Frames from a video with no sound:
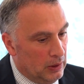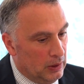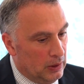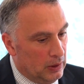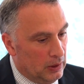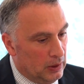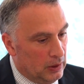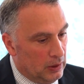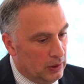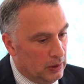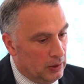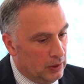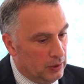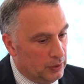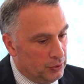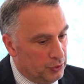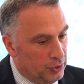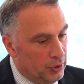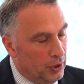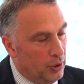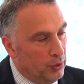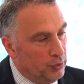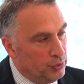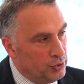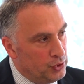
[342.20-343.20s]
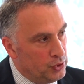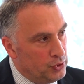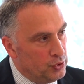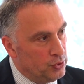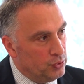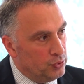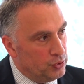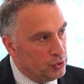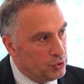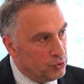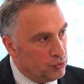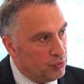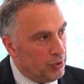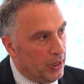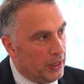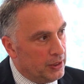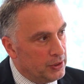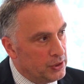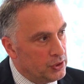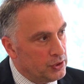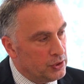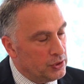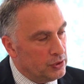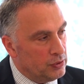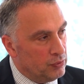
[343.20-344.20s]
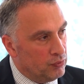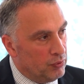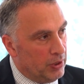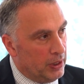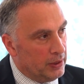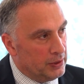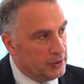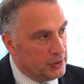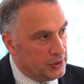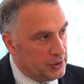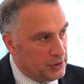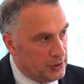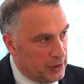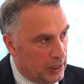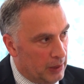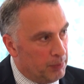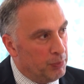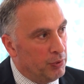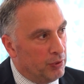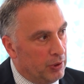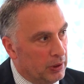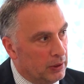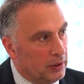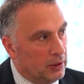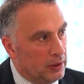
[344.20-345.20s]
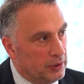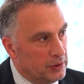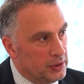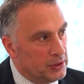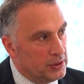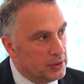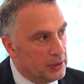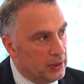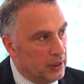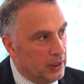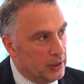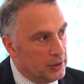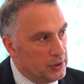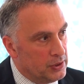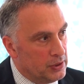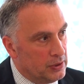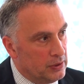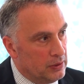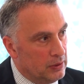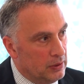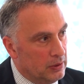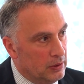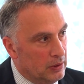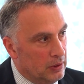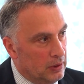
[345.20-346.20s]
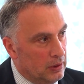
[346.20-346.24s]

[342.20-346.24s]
Those two tracks run separately these days.